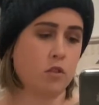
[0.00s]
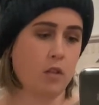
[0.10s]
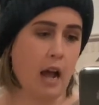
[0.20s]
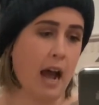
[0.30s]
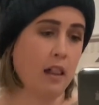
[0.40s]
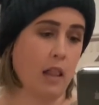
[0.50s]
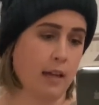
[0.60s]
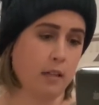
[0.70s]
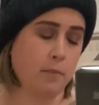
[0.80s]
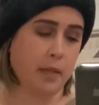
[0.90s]
I
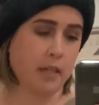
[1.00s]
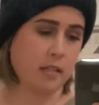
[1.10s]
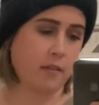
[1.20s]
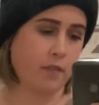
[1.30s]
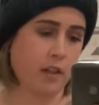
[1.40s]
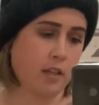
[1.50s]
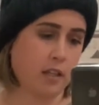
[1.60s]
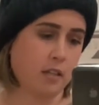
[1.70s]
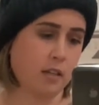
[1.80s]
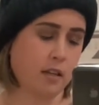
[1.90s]
like them because I feel like they
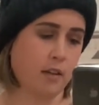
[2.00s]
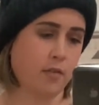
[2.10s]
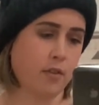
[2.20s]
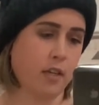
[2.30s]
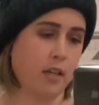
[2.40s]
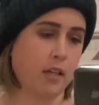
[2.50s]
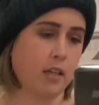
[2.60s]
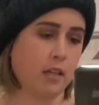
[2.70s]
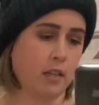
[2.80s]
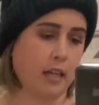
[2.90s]
suck everything
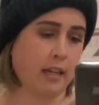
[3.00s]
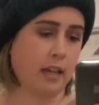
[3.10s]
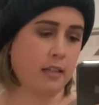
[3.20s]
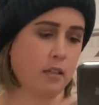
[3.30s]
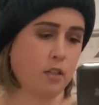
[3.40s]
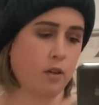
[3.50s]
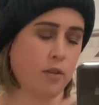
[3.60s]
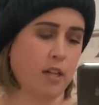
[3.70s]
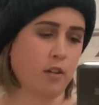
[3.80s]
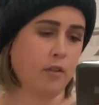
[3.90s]
in and they kind of go
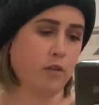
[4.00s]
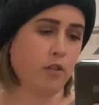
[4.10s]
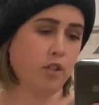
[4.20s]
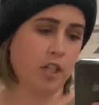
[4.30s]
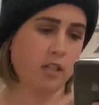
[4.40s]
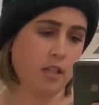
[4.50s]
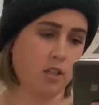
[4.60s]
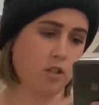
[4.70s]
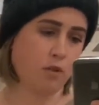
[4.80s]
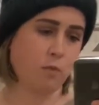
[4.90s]
down over your jeans. It
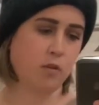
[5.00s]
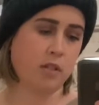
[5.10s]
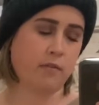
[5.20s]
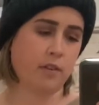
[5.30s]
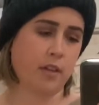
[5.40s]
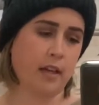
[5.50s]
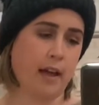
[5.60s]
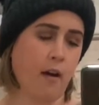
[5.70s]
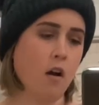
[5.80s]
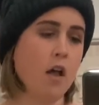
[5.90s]
just smooths everything out.